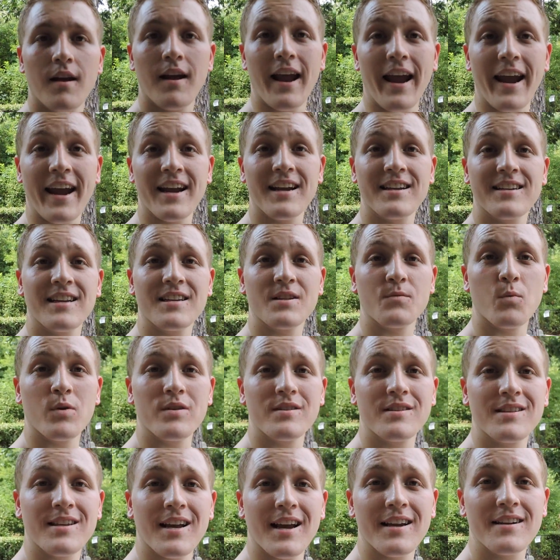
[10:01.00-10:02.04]
And as
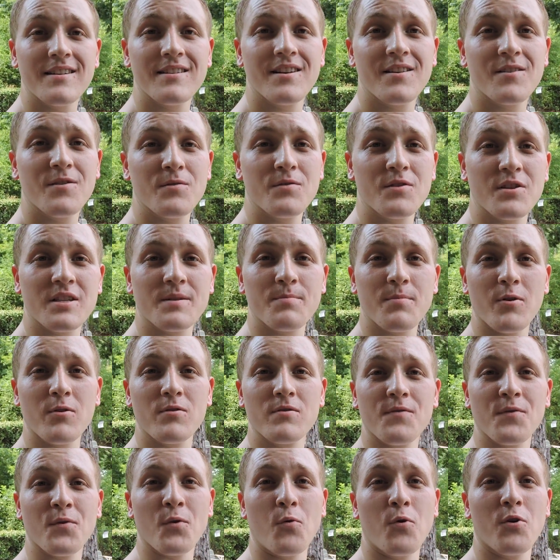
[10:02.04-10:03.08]
one side note,
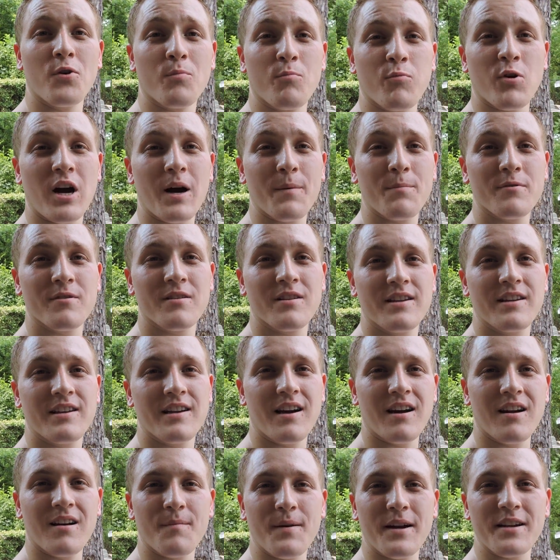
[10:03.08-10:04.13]
dispose of your oil properly.
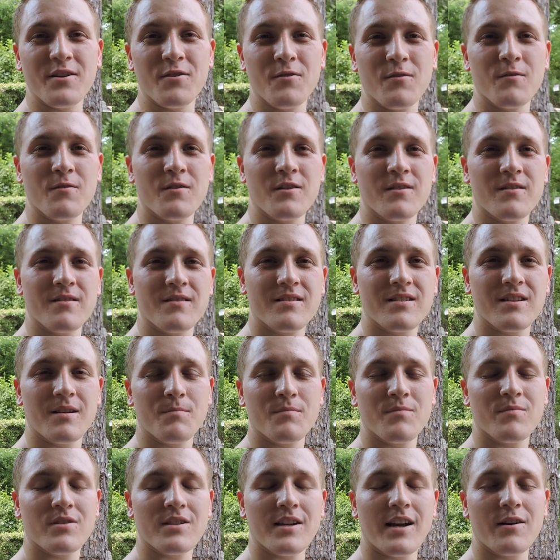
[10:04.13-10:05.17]
I know that there's
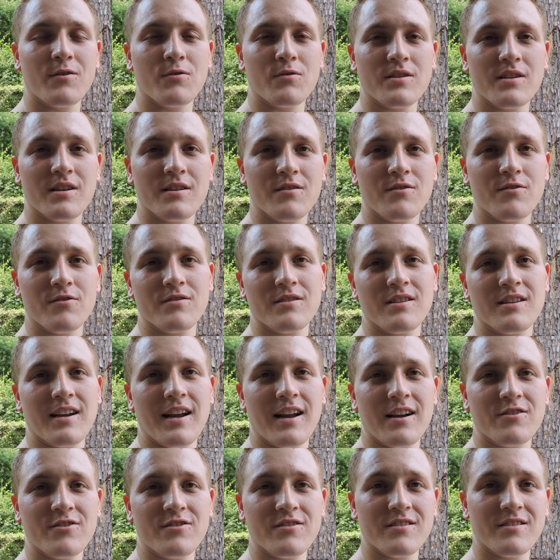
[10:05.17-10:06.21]
some cycle centers that
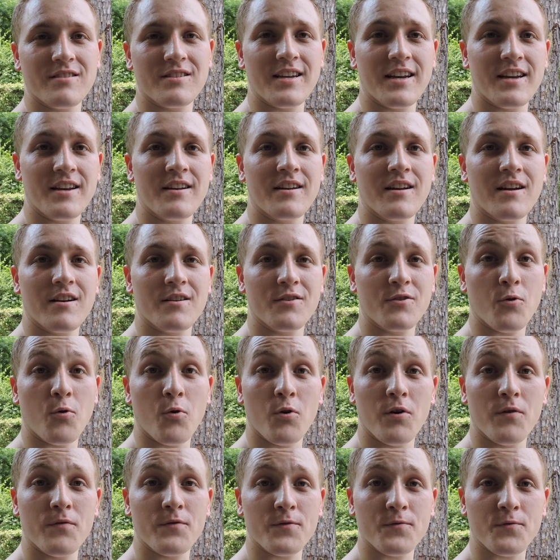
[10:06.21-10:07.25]
actually take your
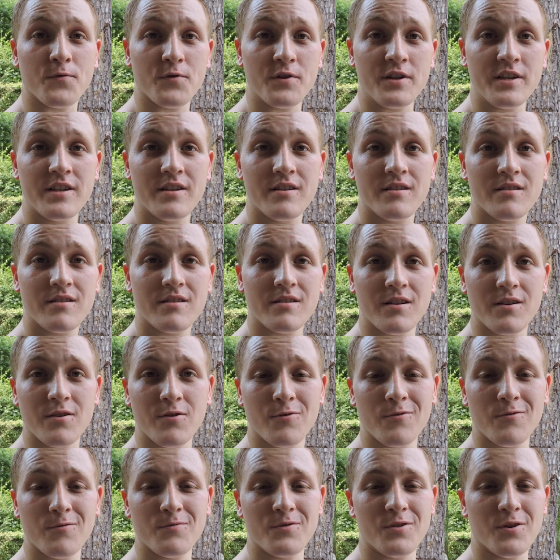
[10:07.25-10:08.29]
oil for free,
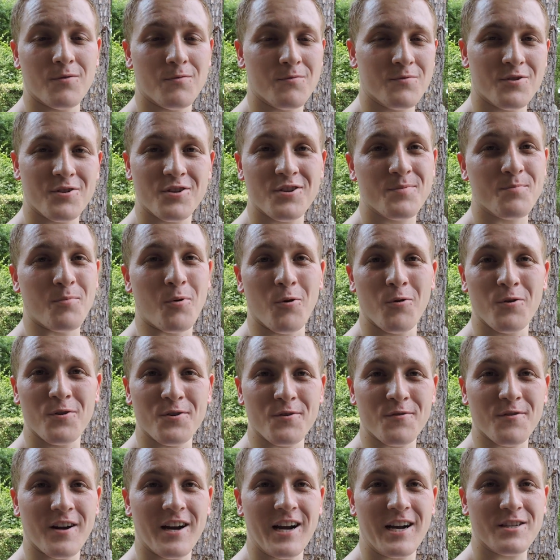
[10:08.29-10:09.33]
so don't just pour it in
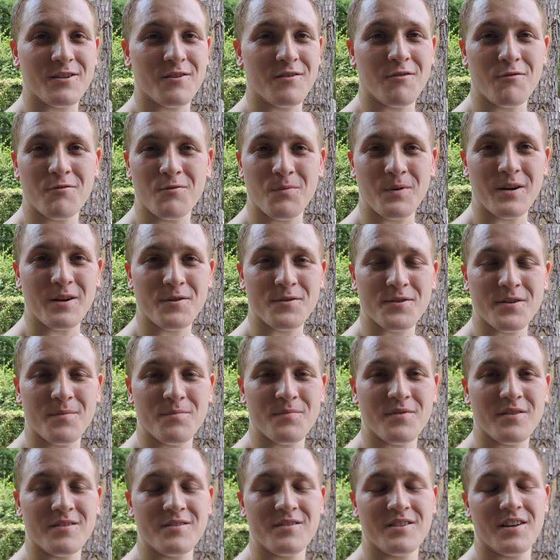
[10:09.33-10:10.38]
your grass, throw it away or
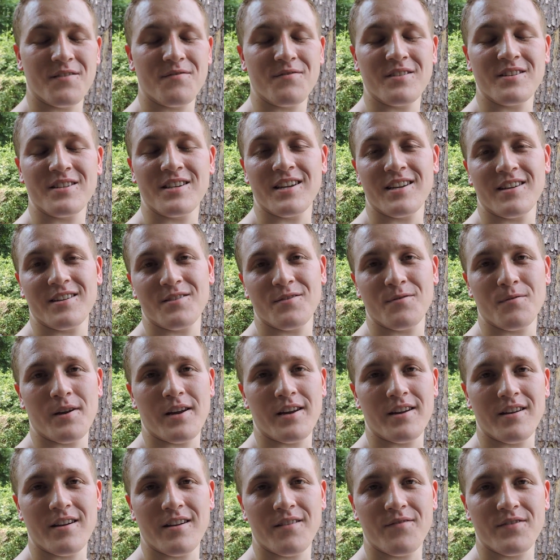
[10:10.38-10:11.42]
something. Definitely take it to
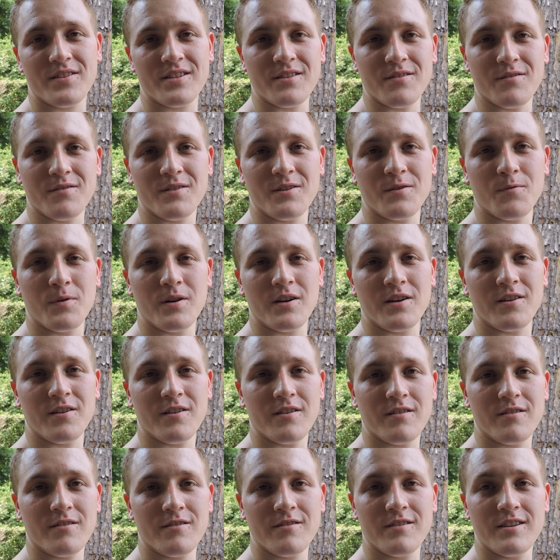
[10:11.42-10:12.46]
a facility
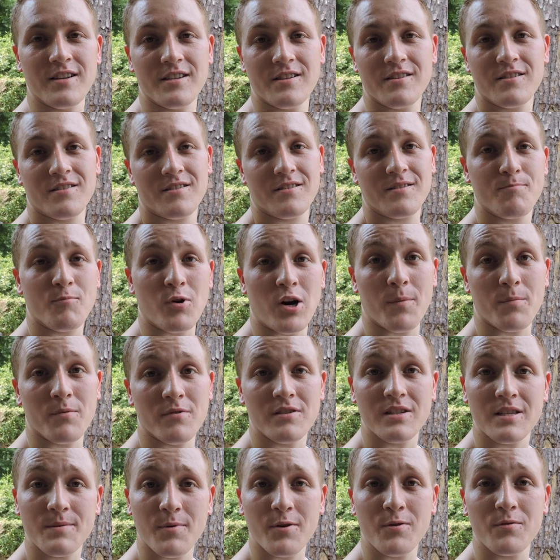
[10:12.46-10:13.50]
where it's properly
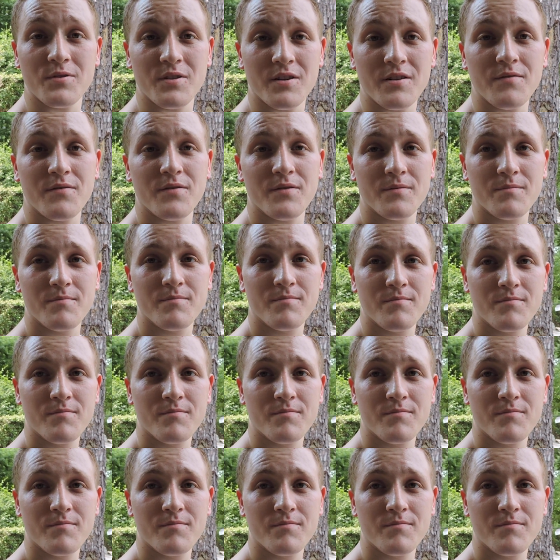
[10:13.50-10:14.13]
disposed of.